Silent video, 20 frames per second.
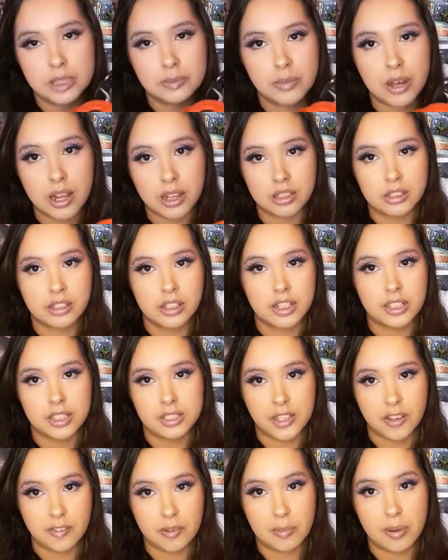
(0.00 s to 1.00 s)
smaller and
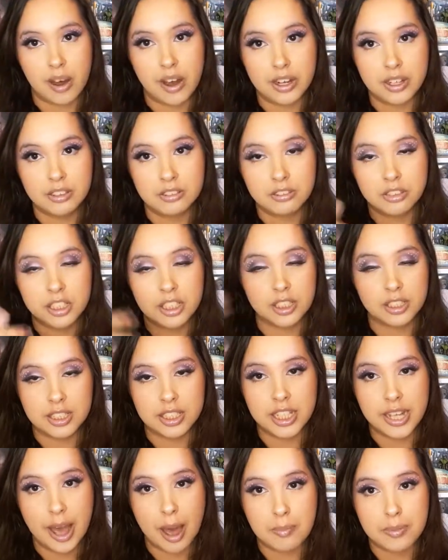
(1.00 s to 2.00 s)
doesn't have a body. She's going to
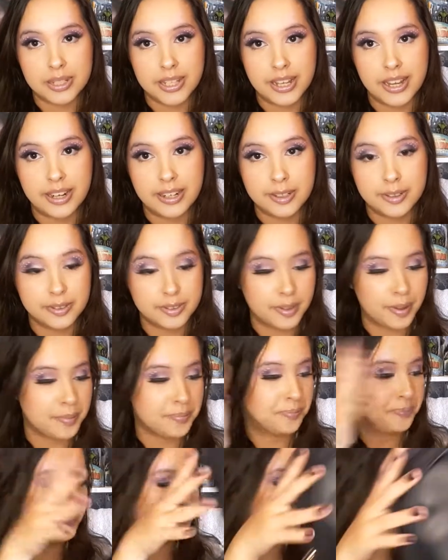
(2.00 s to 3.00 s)
be decapitated, so.
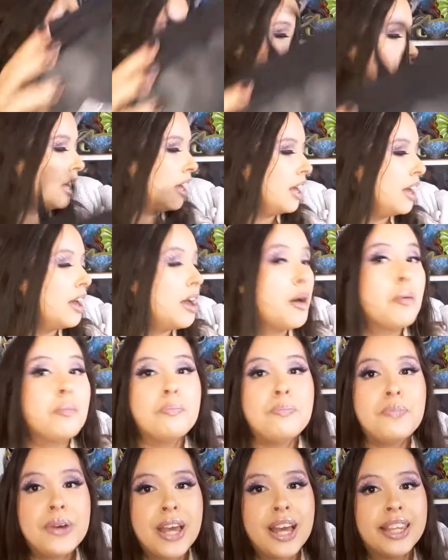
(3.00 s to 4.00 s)

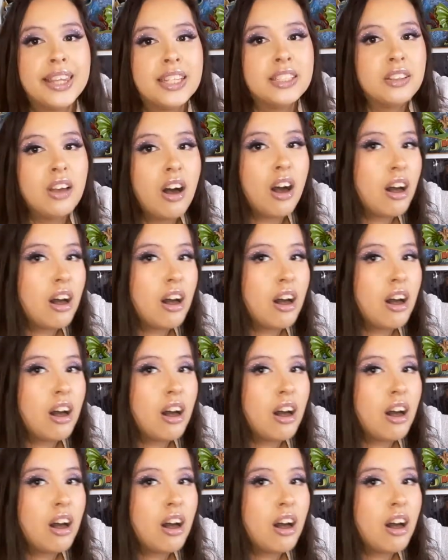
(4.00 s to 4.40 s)
But yeah, that's